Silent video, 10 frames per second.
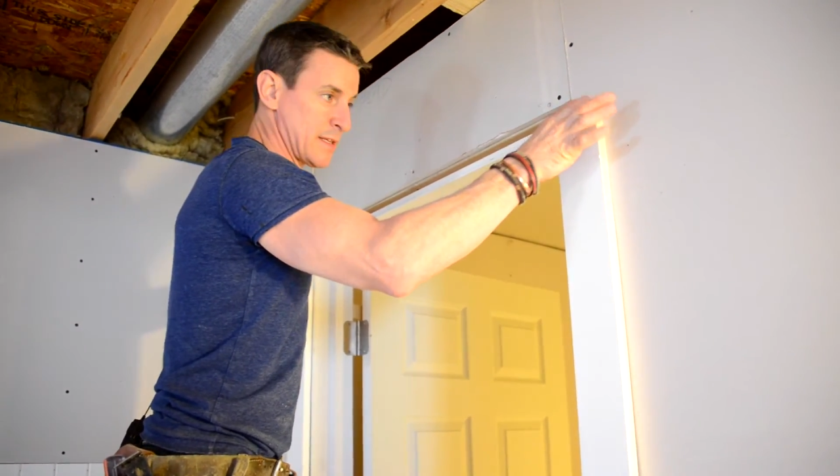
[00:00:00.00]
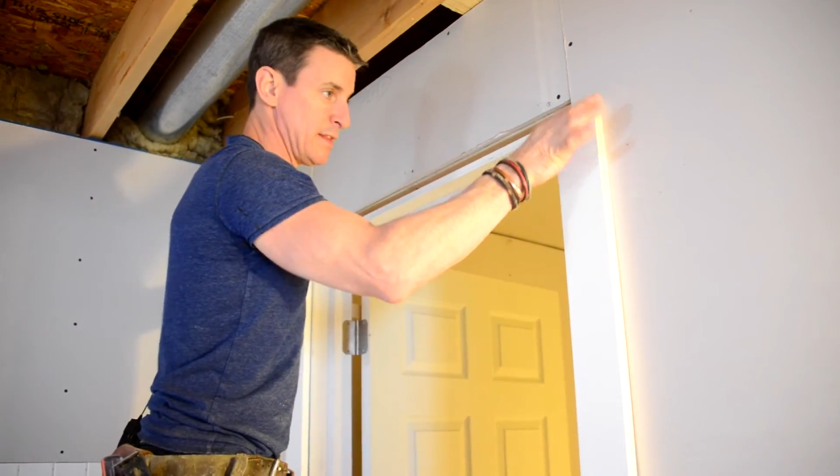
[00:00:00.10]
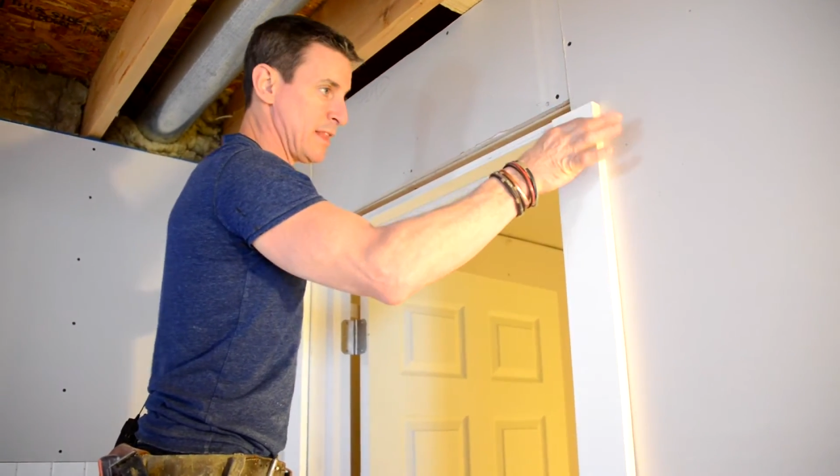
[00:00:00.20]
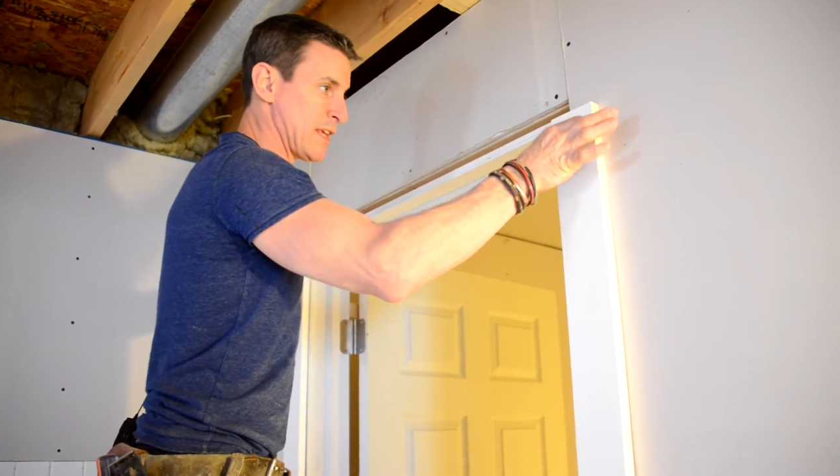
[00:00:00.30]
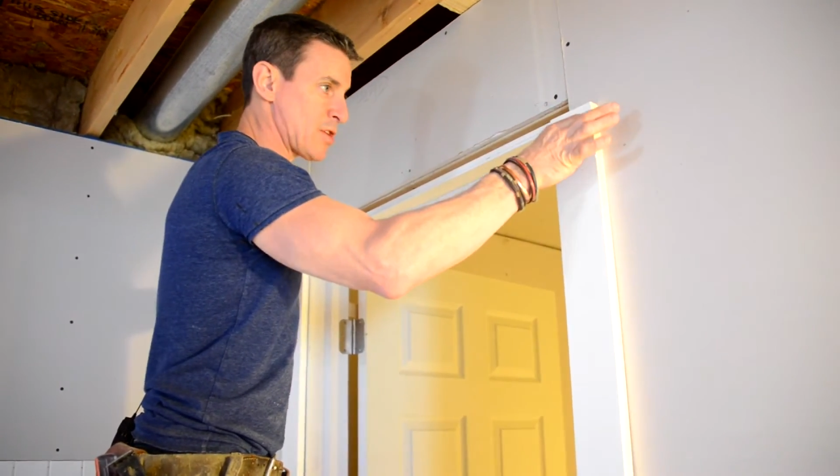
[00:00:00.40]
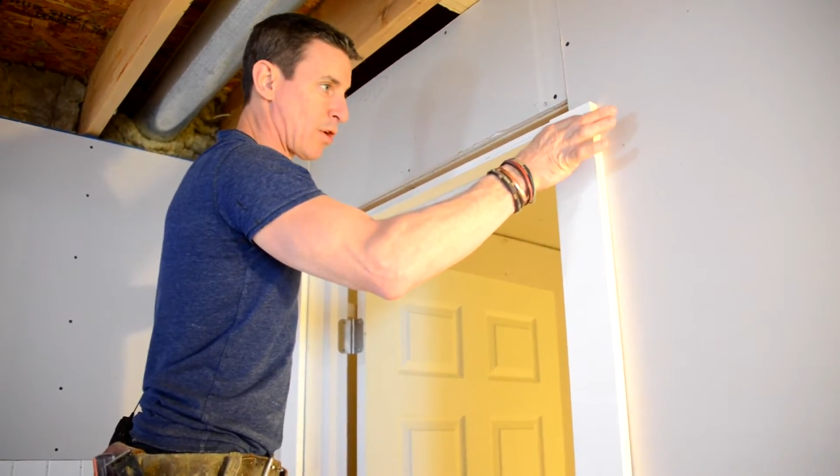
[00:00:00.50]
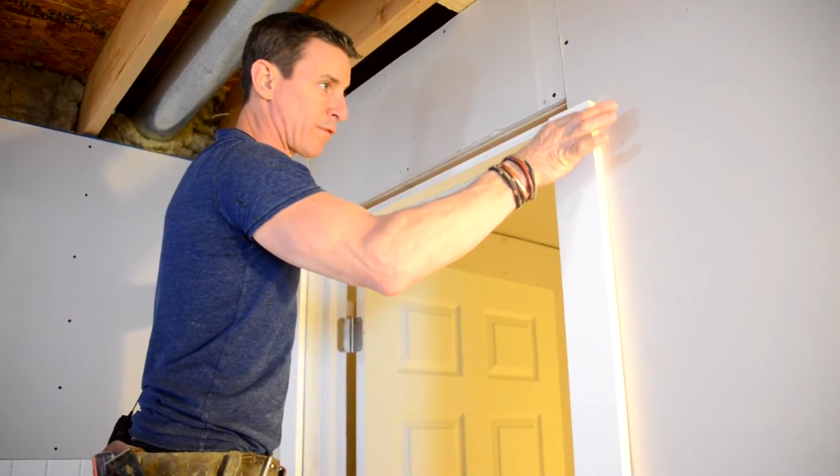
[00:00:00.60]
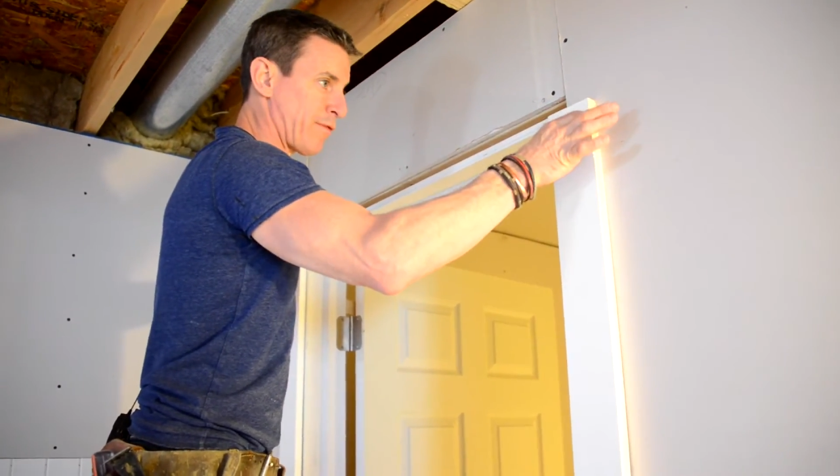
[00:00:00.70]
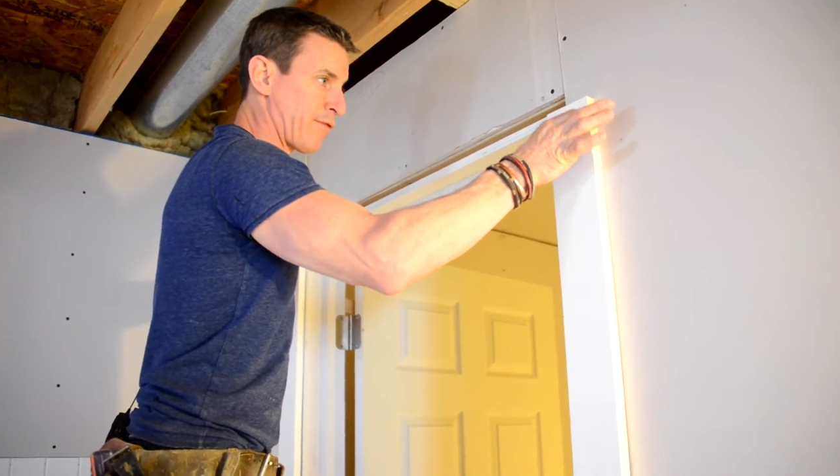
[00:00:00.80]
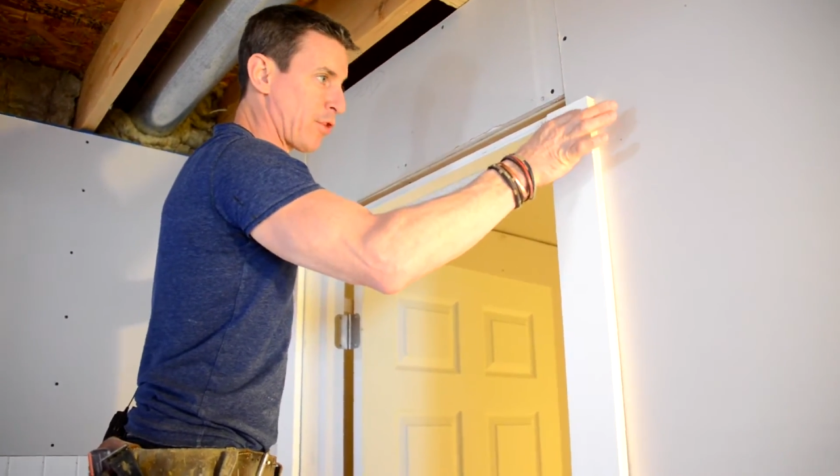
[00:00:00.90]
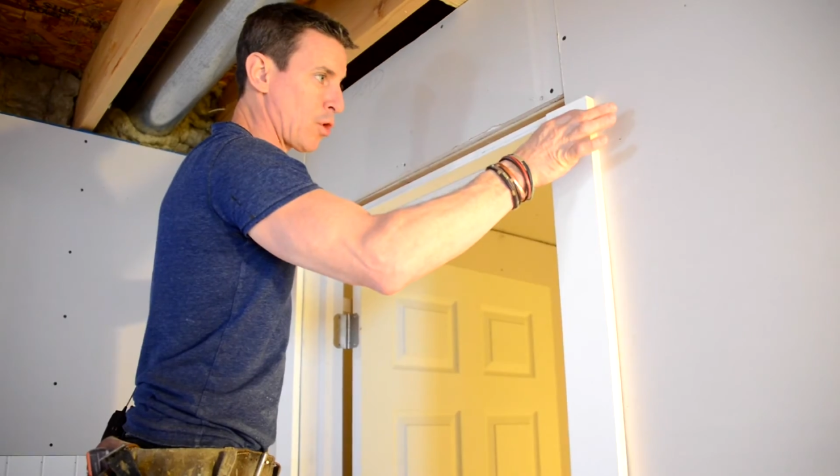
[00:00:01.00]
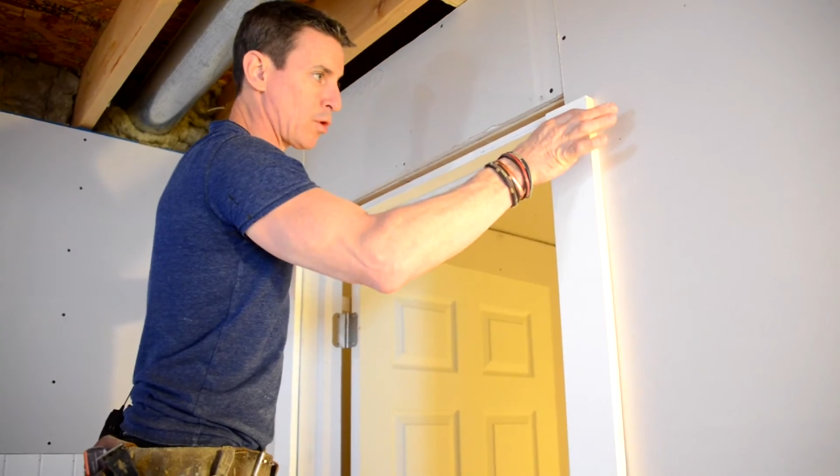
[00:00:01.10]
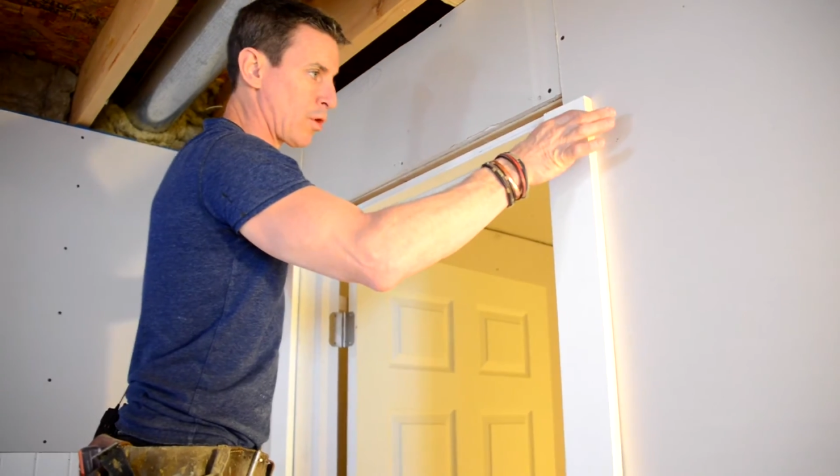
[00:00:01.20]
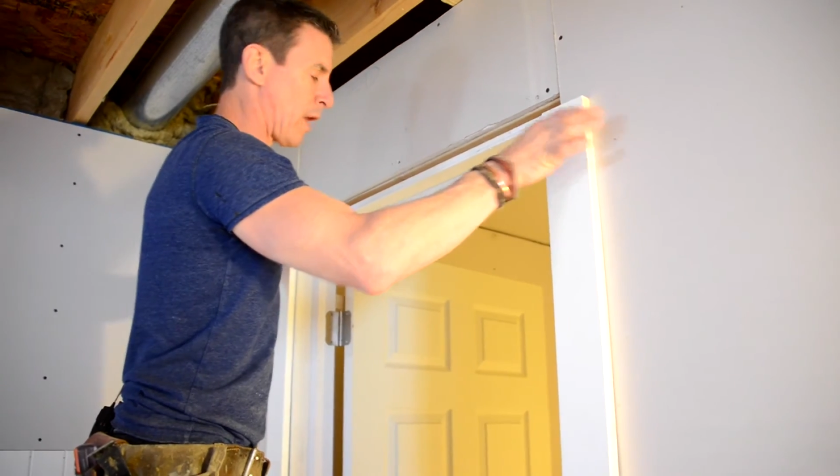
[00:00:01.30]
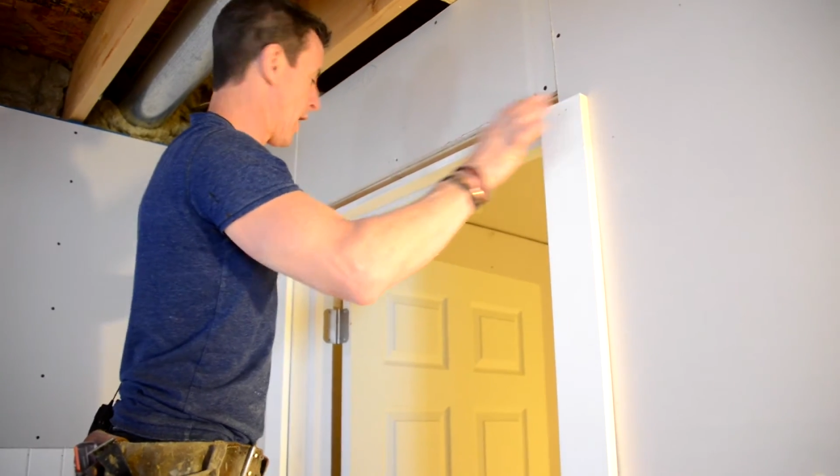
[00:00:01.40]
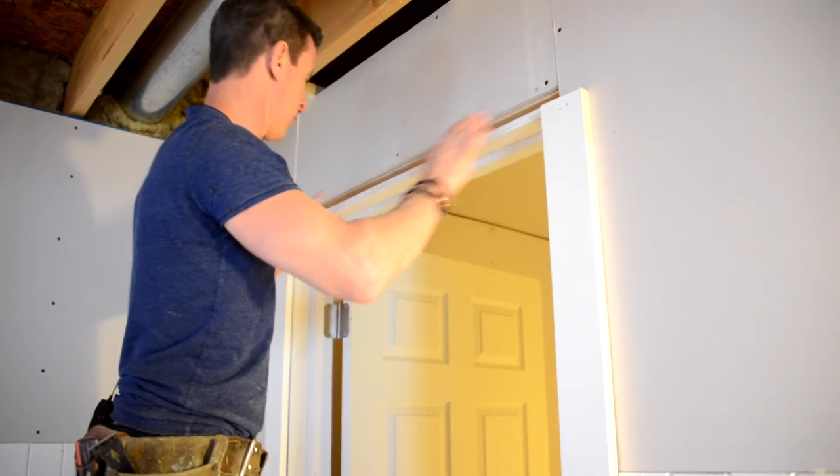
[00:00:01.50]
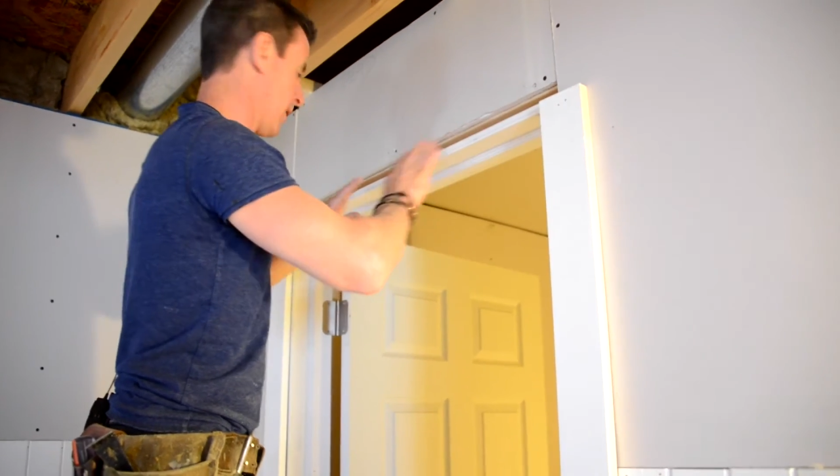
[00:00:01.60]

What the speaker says: and these aren't floating around.